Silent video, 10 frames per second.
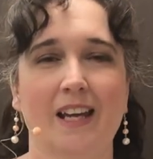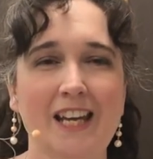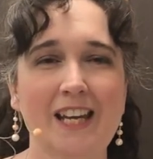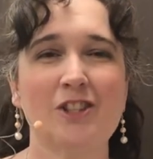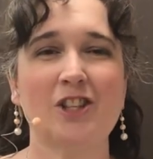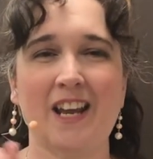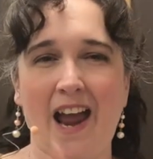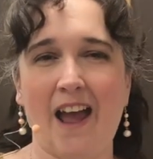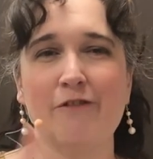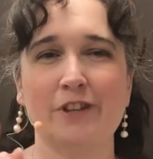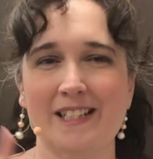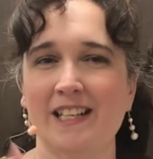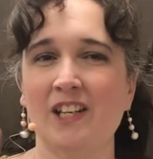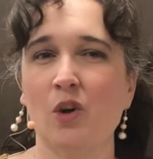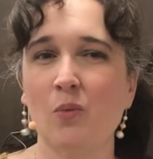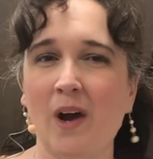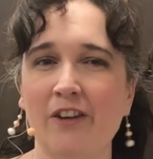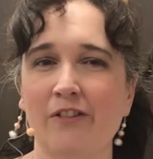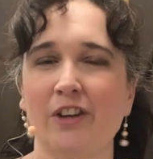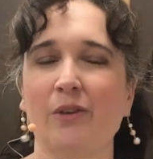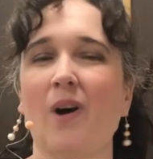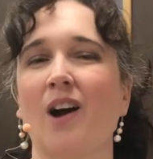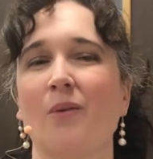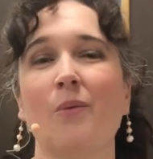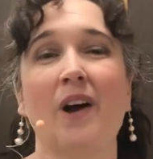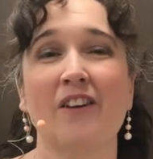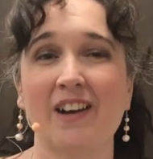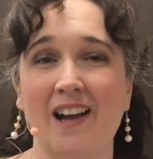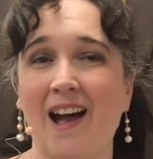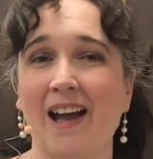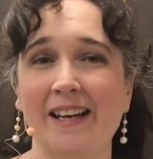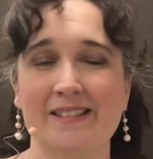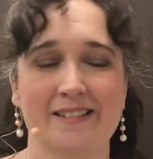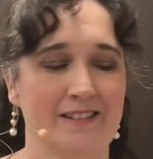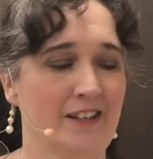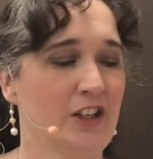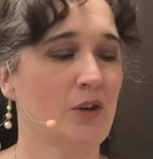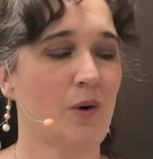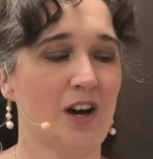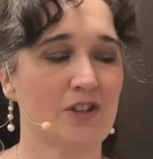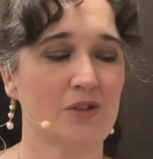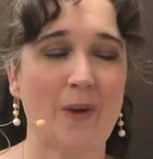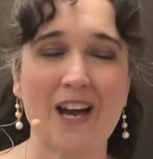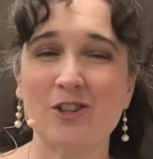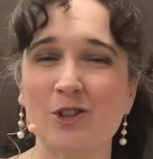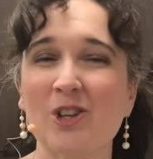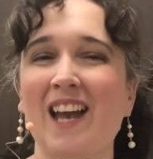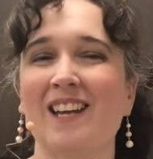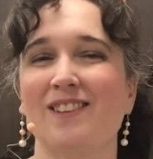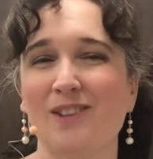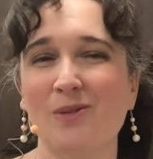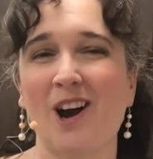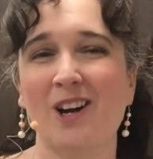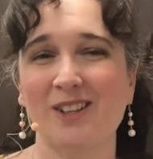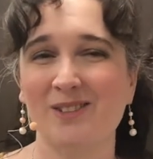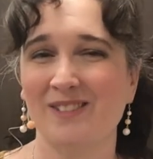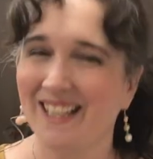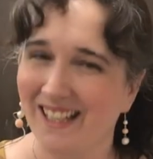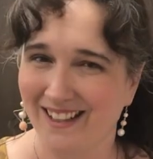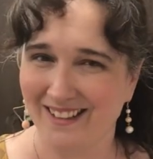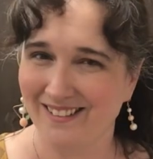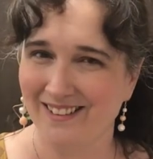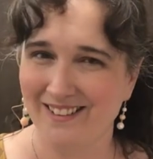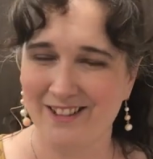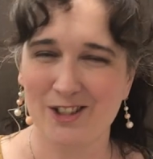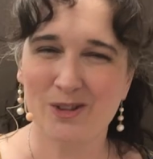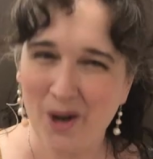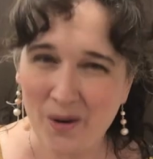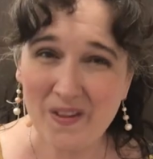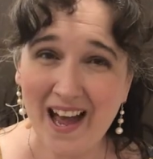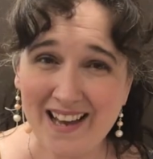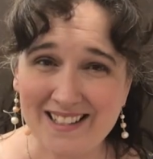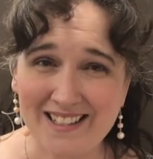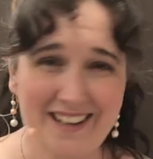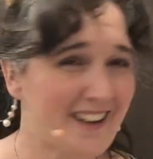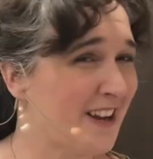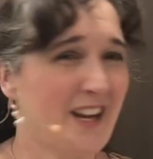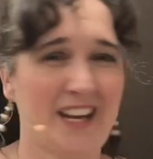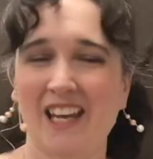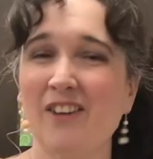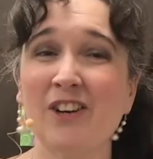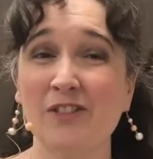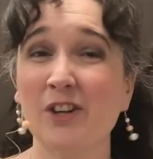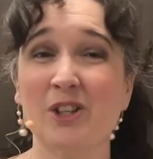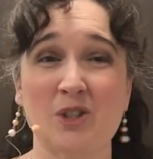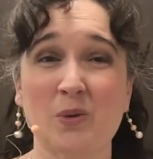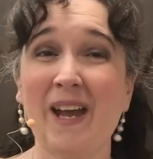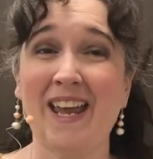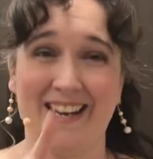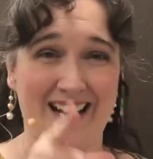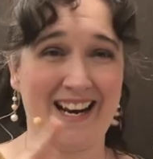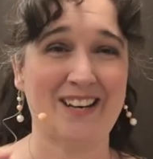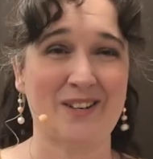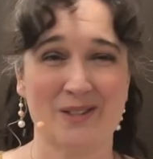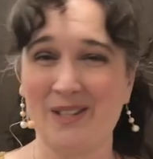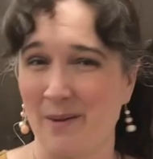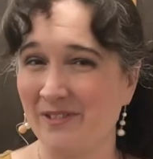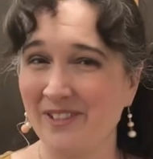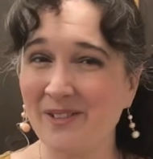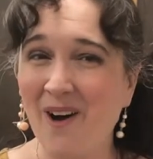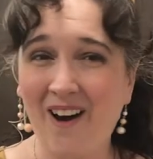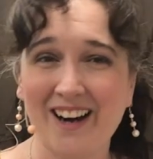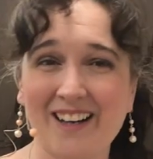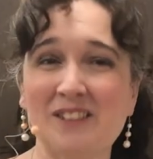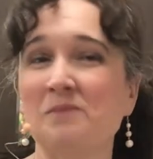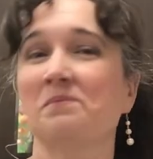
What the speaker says: Each and every single one of you are one of a kind. You are special and you are unique. Did you know that? Even if you're a twin, and I know some of you are,